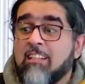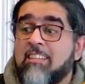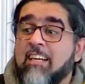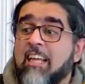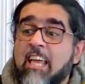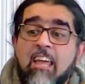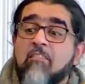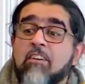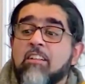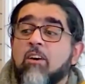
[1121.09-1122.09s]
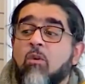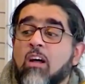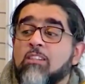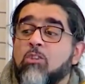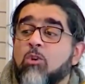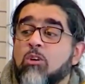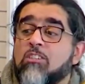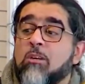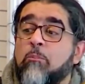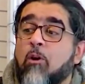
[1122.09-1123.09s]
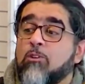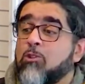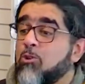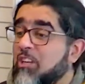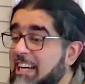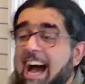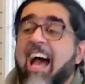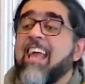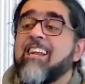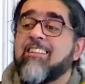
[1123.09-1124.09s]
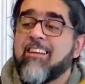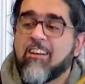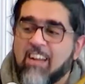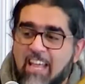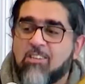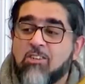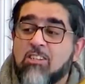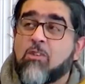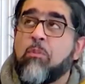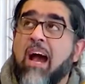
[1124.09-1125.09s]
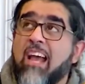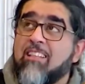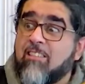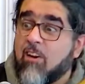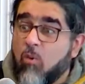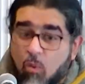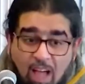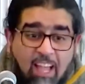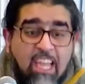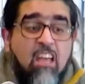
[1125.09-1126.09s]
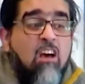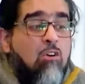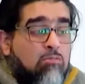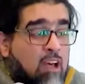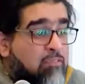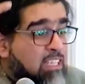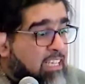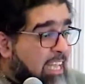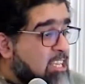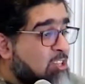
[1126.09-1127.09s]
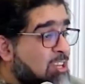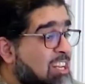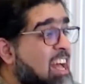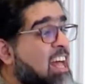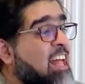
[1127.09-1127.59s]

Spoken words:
that even the ones who were supposed to guide their nations by the wahi revelation,